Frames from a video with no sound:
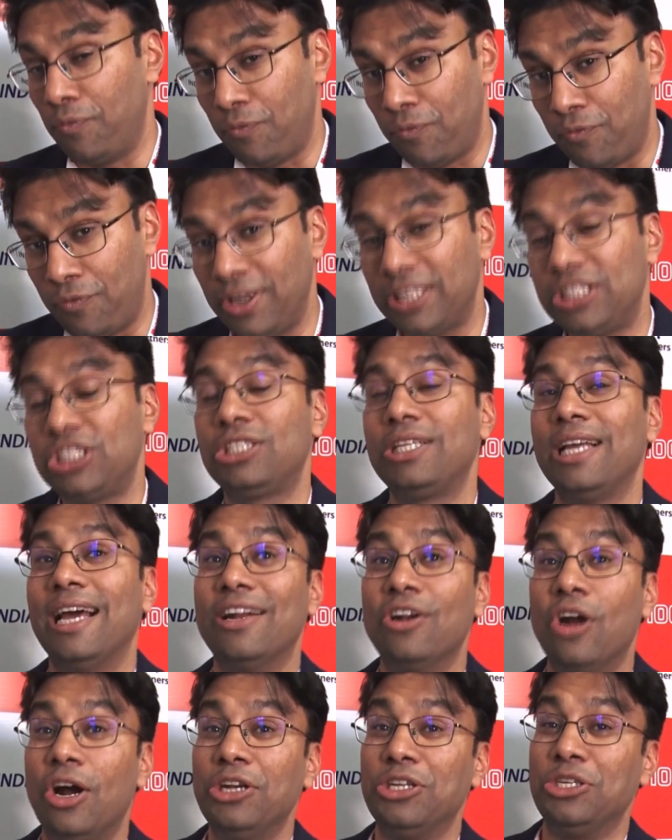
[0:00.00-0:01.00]
which they are
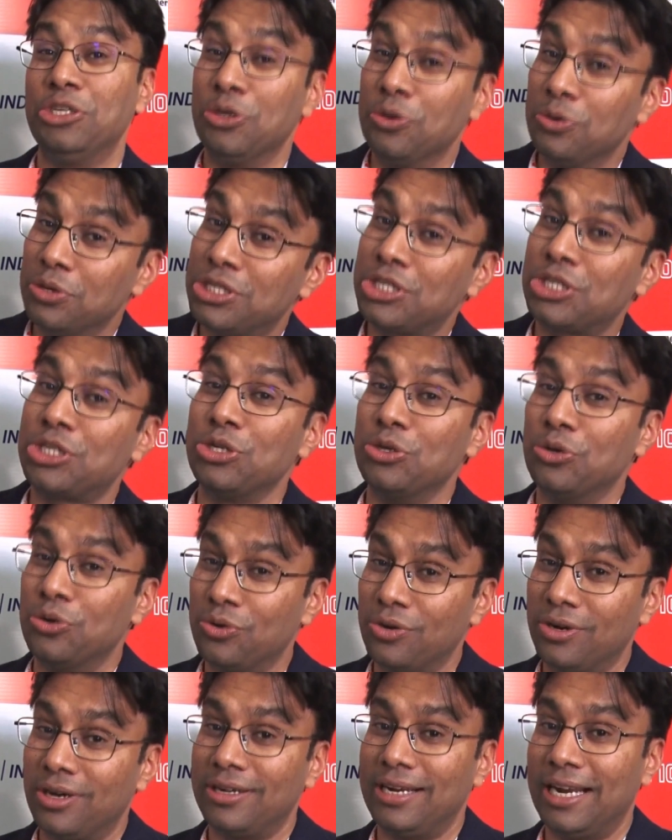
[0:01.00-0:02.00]
not used
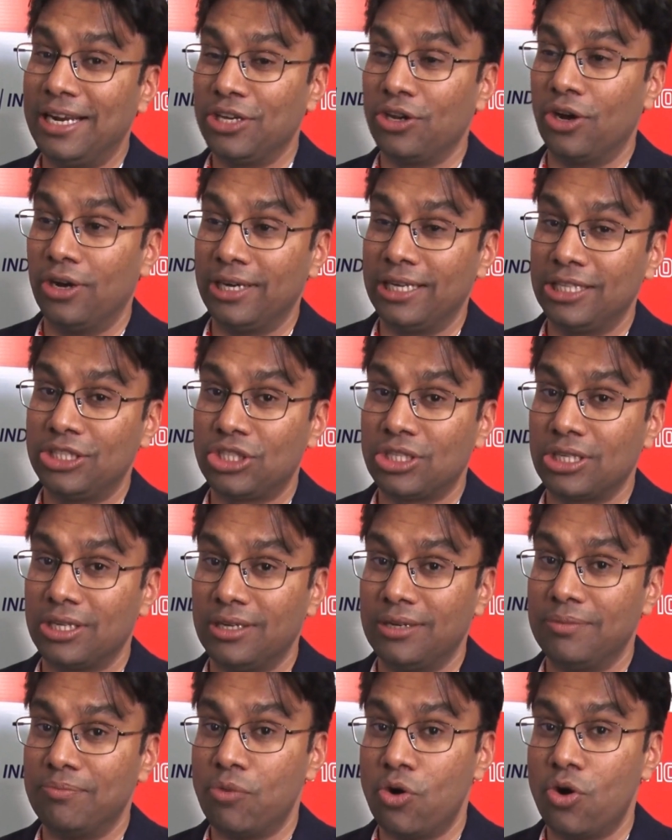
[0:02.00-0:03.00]
to running on digital
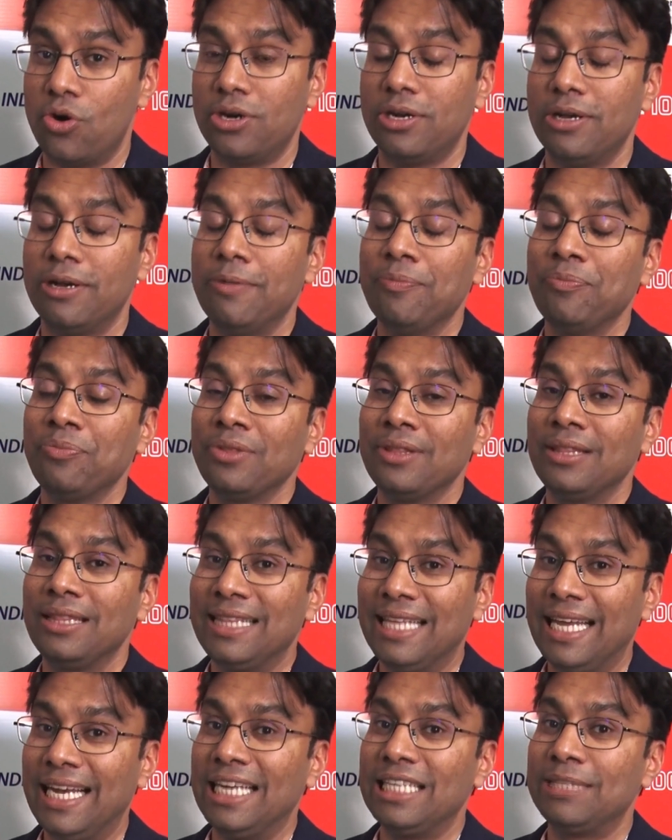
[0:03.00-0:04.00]
mode,
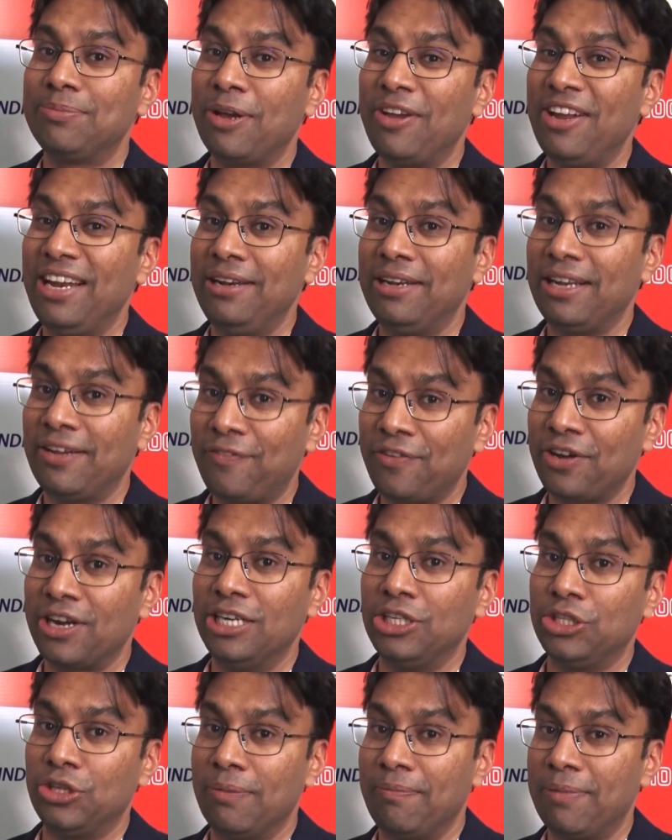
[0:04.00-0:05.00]
then it is very
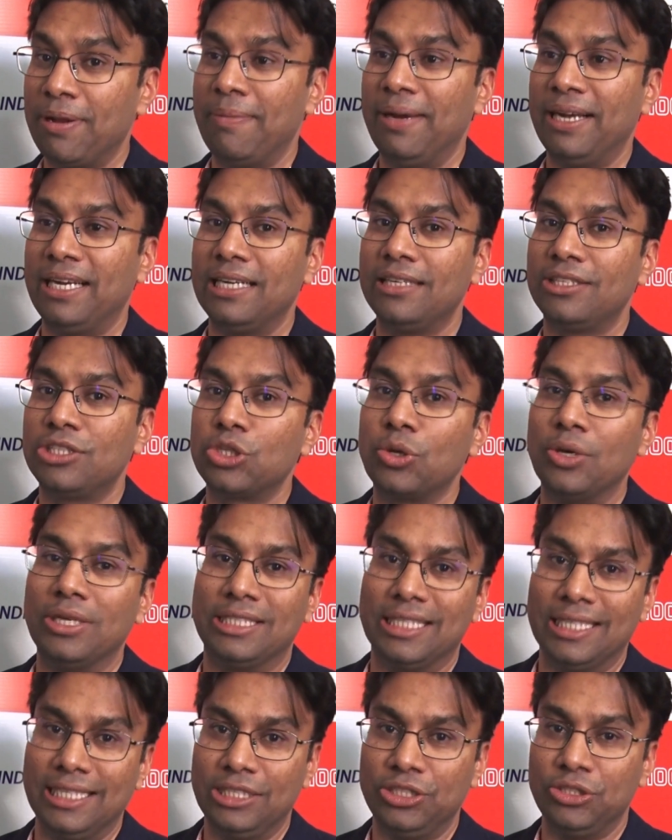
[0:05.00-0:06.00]
difficult to implement it so
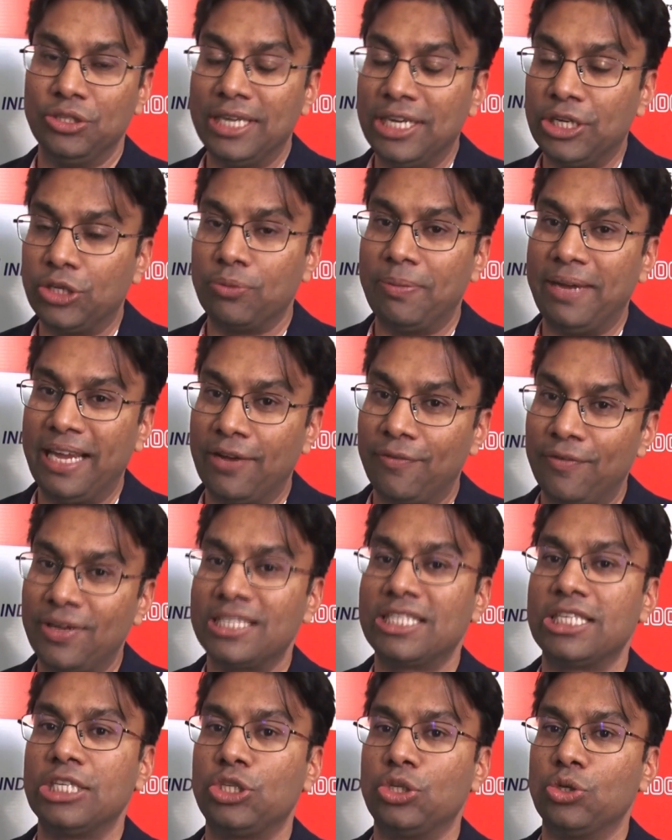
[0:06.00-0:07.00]
easily. You need to be
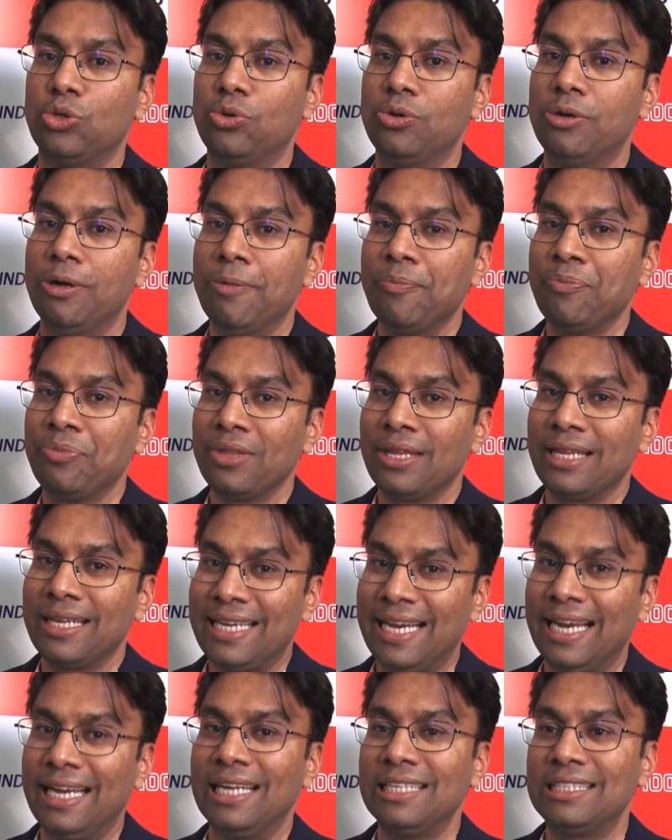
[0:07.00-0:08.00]
invested to
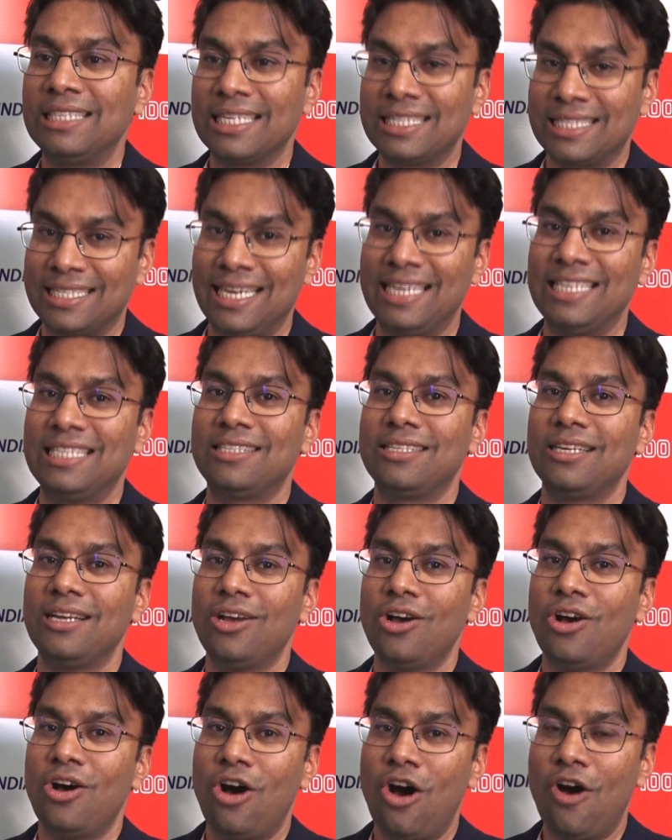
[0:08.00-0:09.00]
get a success
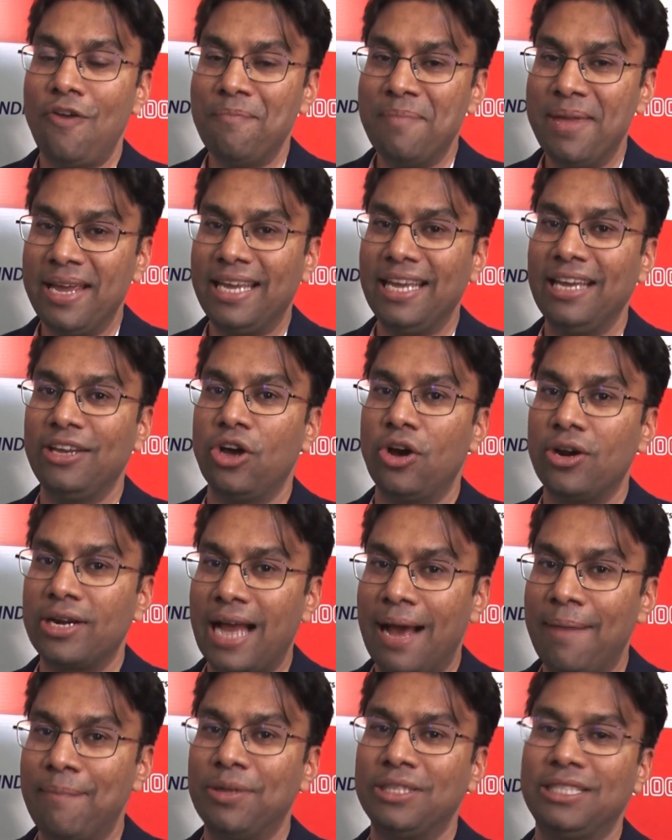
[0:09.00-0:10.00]
of making your
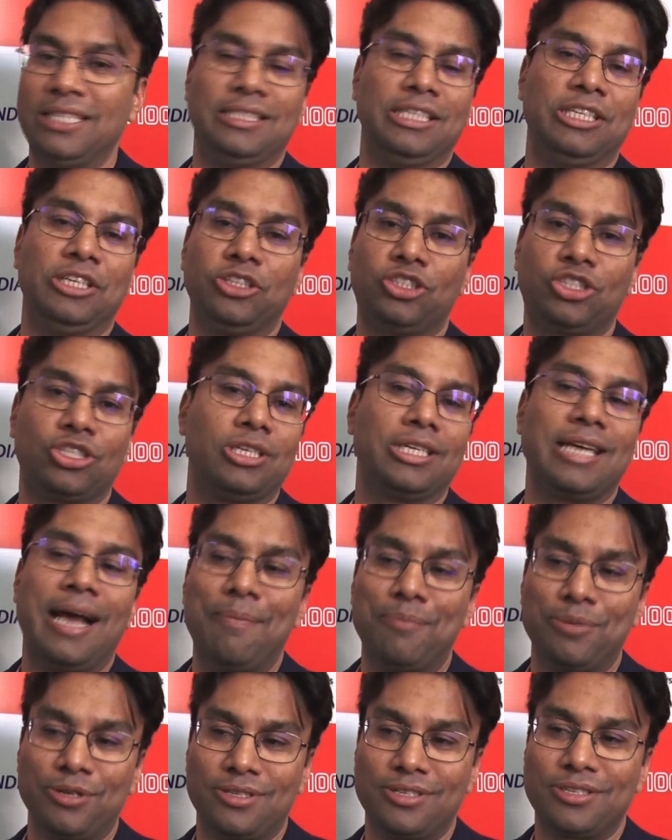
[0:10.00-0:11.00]
campus as a digital
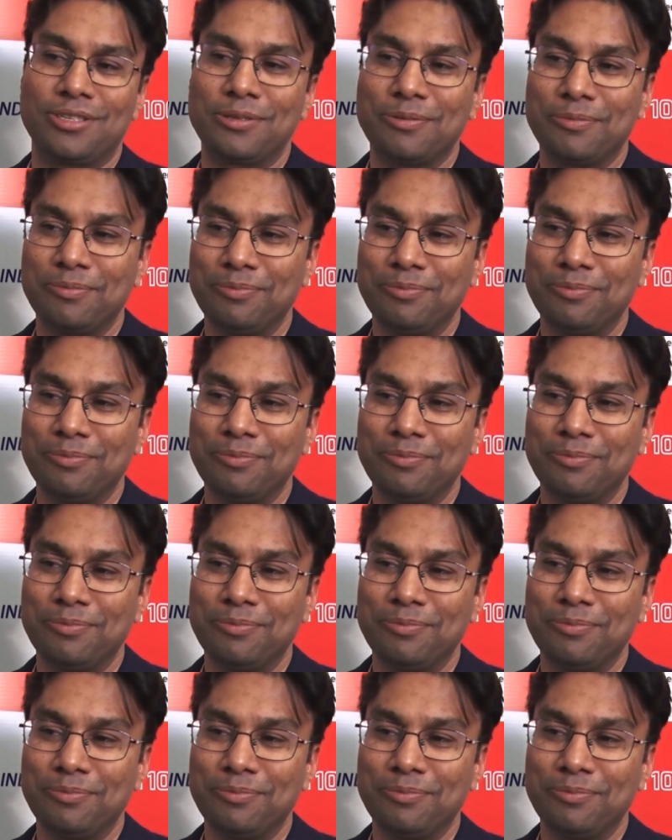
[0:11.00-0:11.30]
campus.